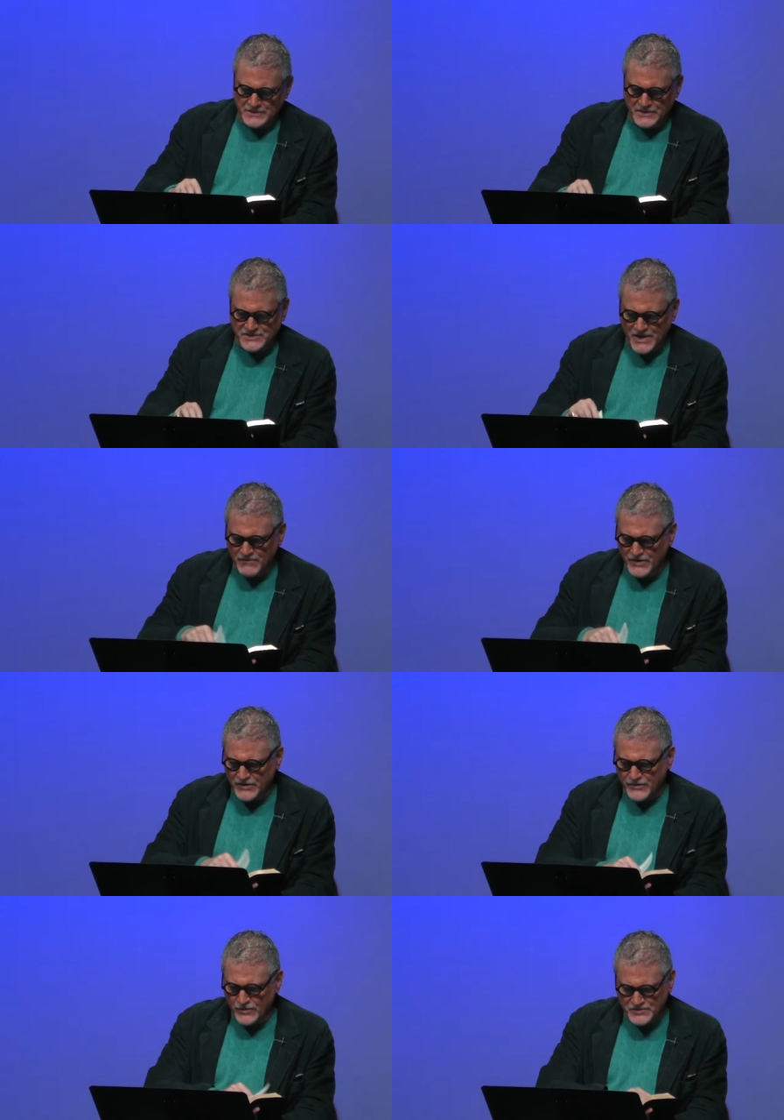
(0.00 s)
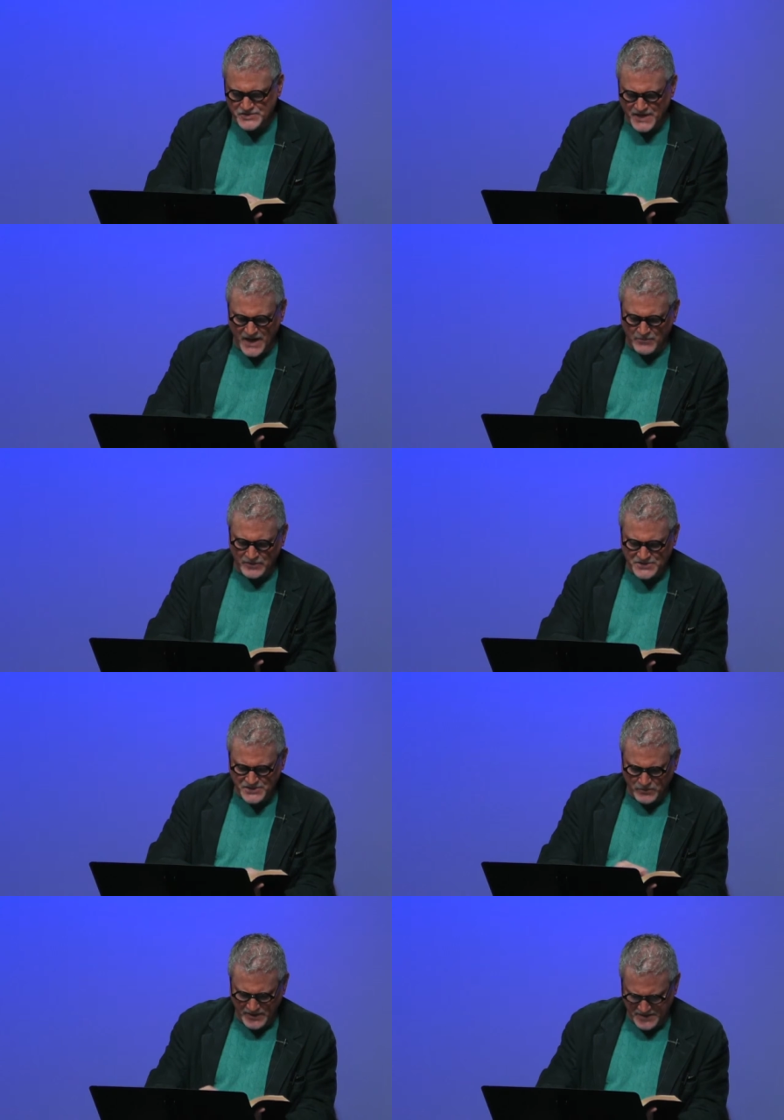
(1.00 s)
The 73rd Psalm,
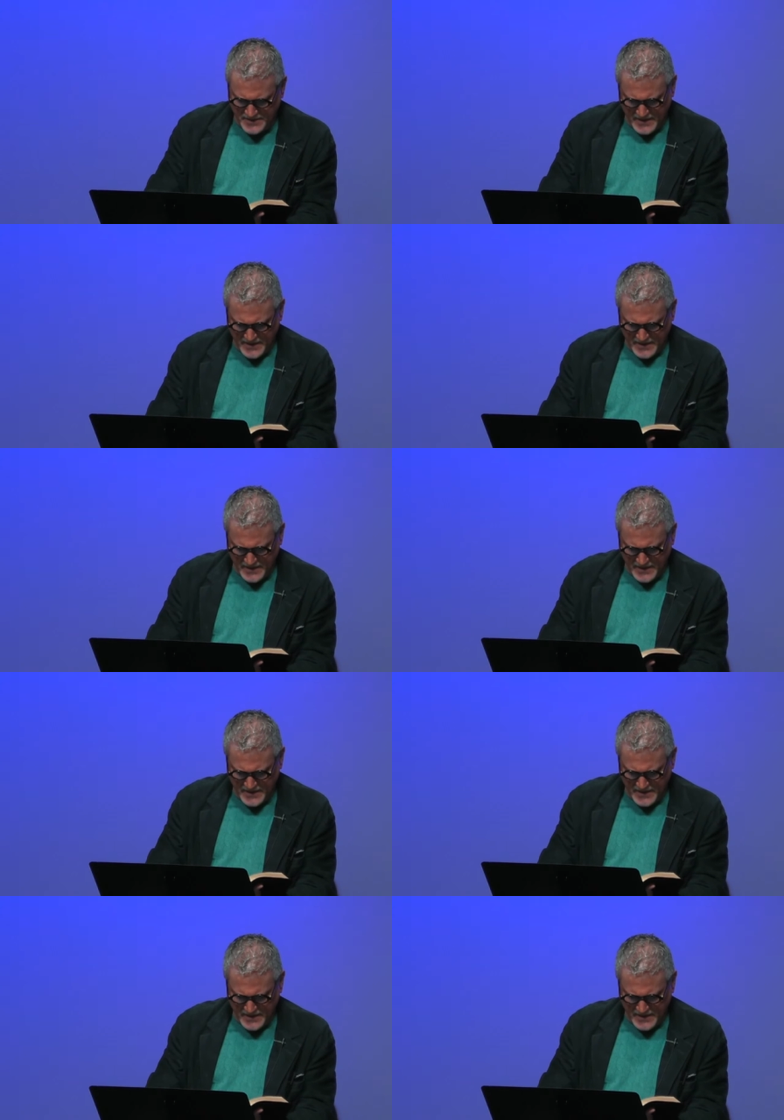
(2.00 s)
listen to what